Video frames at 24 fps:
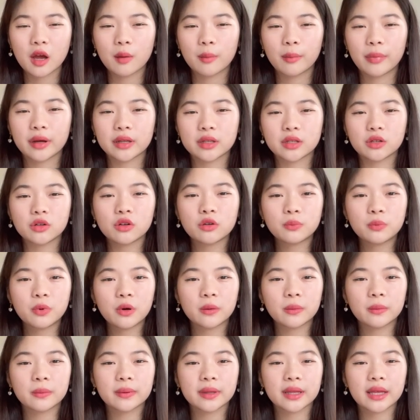but you'll
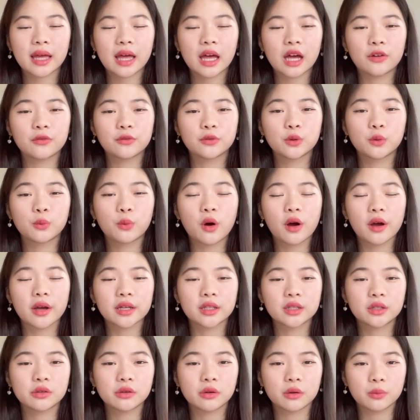probably have to walk
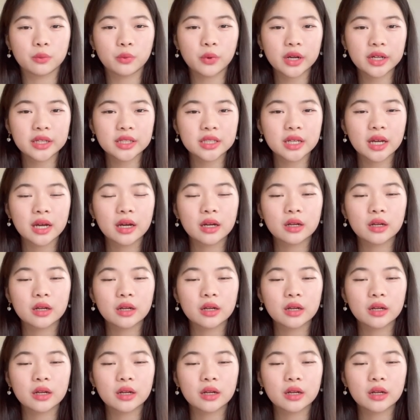into a branch